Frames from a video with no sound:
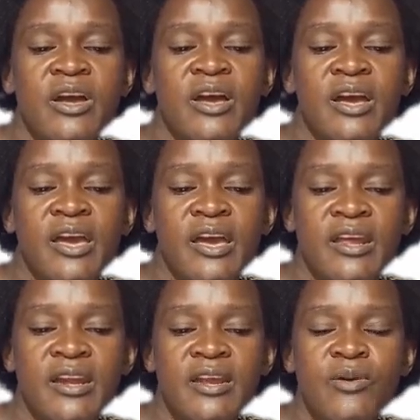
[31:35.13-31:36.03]

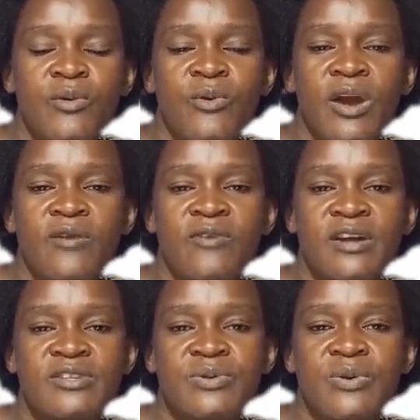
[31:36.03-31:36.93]
and we have
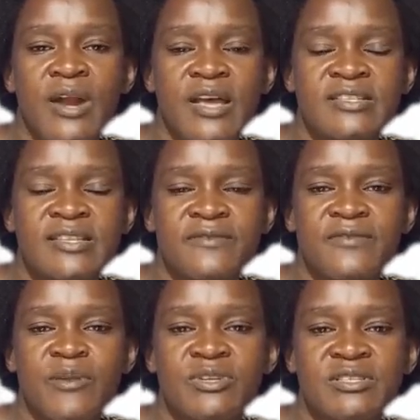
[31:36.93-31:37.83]
categorized the
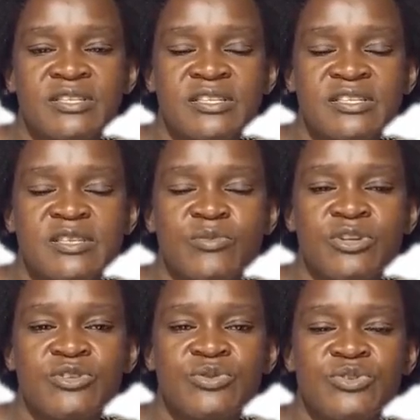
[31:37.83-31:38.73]
farming system
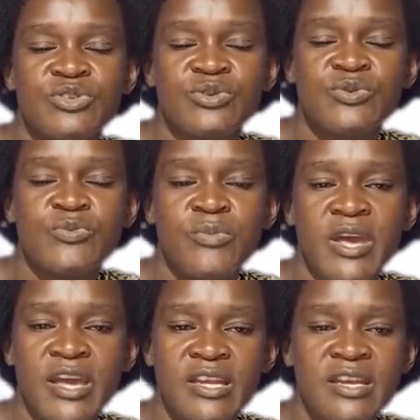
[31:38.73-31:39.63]
into 2
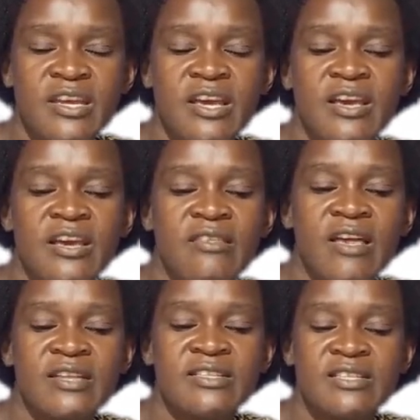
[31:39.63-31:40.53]
main,
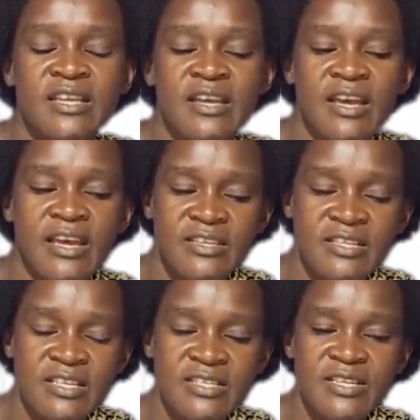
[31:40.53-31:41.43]
that's
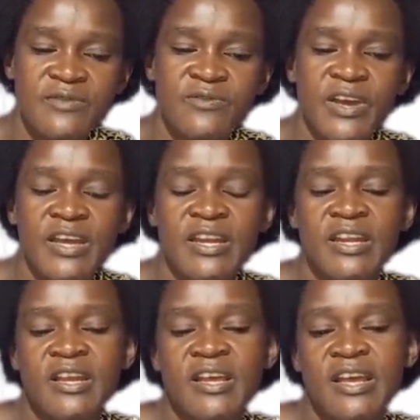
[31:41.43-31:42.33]
intensive and
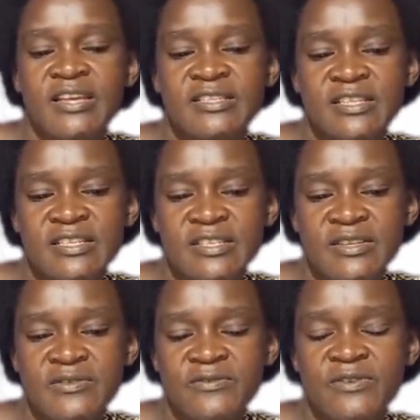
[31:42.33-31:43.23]

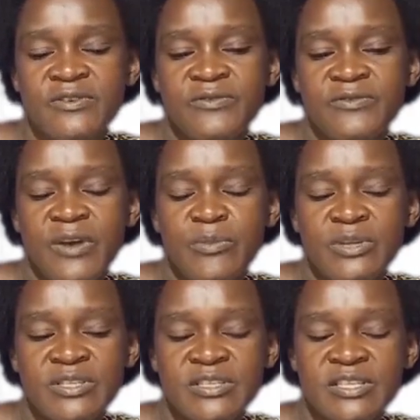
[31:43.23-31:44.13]
extensive farming
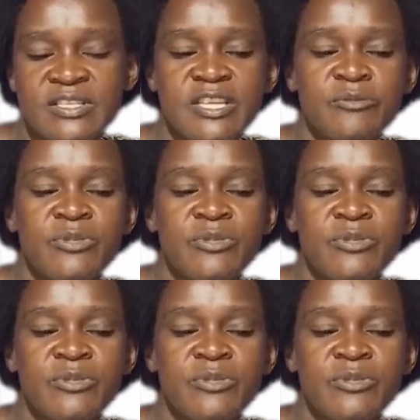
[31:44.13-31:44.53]
system.